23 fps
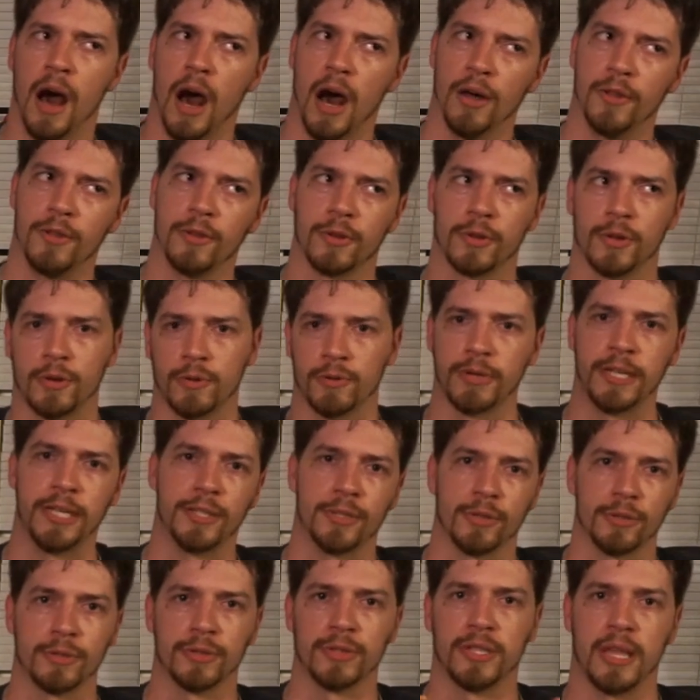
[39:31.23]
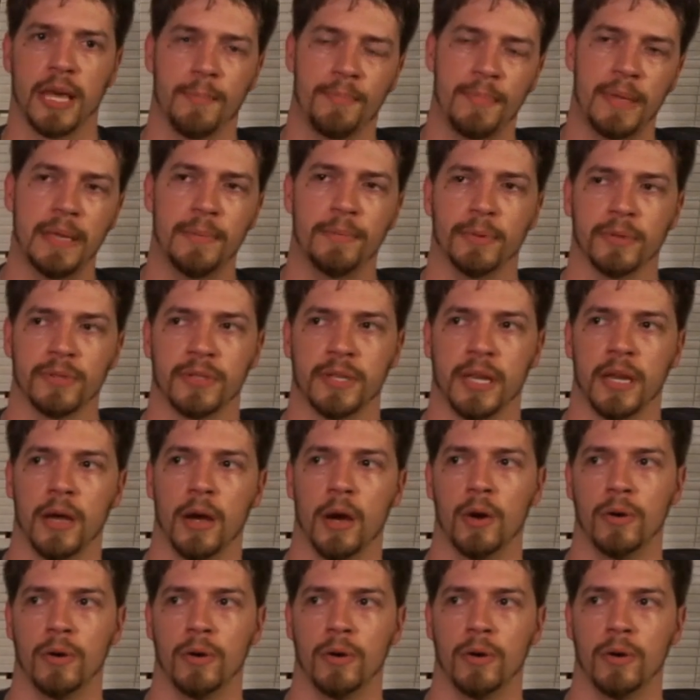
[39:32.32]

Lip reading: other creatures that people say,